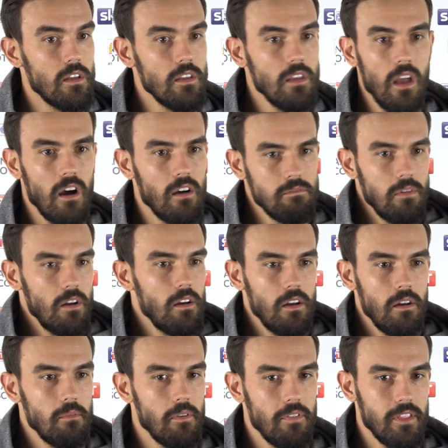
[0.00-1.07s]

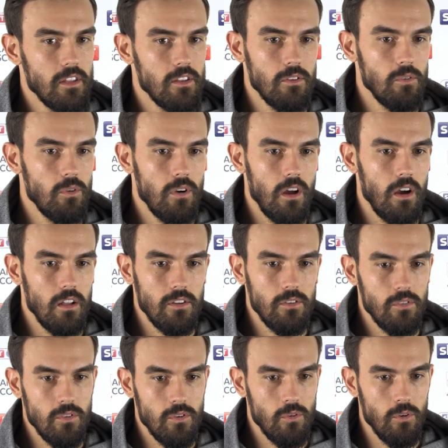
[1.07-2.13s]
Yeah, I think you all are.
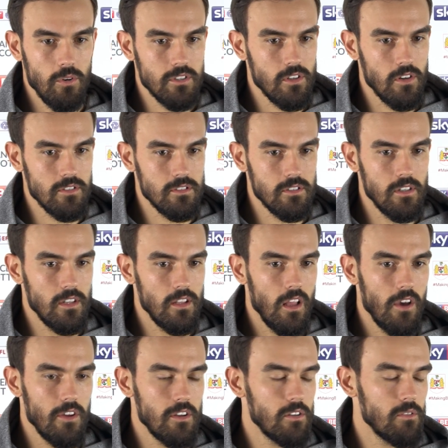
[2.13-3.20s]
You're always constantly
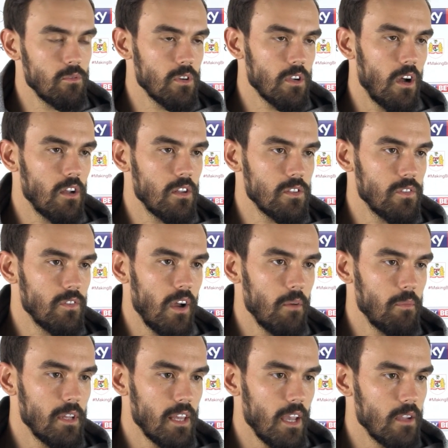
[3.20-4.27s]
learning, regardless of how
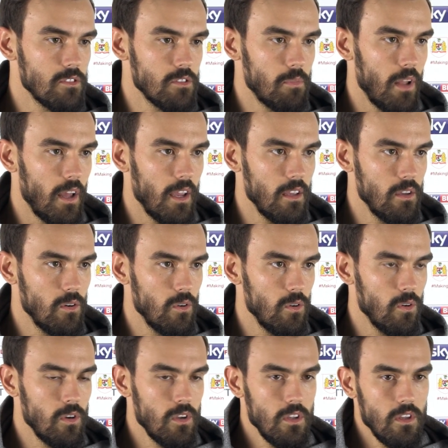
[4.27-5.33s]
many games you play
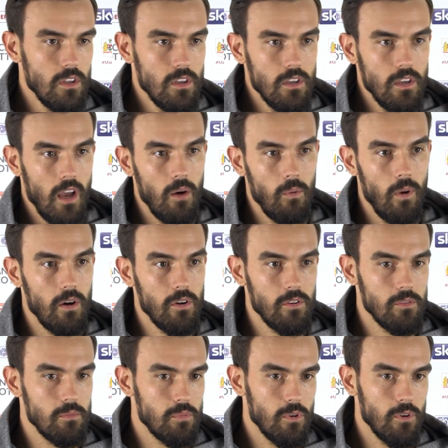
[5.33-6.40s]
or how well
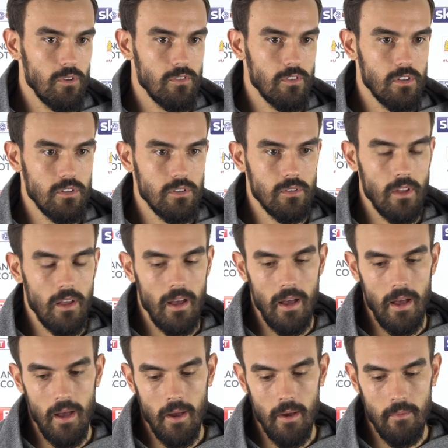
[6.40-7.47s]
you're improving.
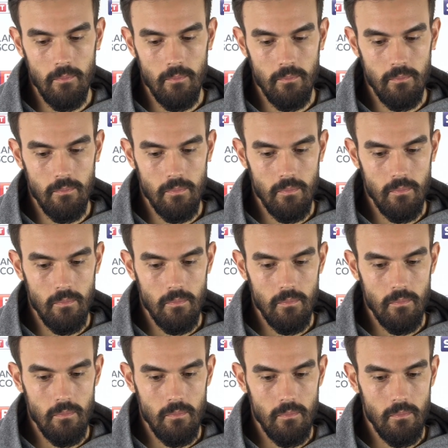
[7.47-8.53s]
And
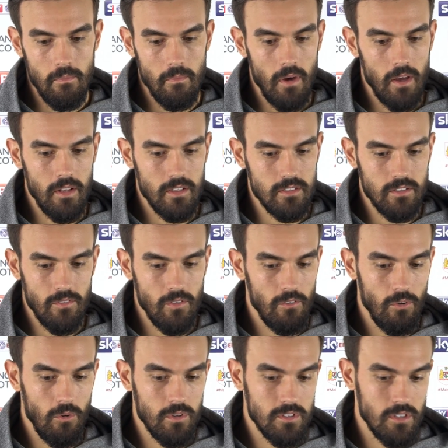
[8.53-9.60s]
that's something I've
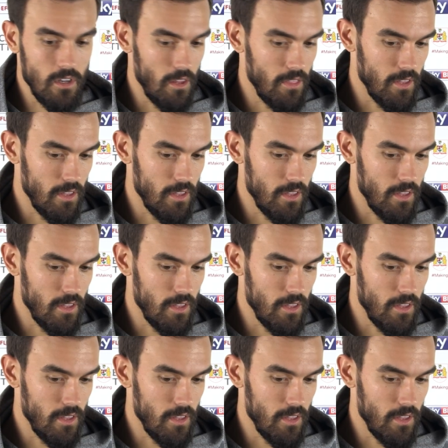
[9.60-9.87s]
always done.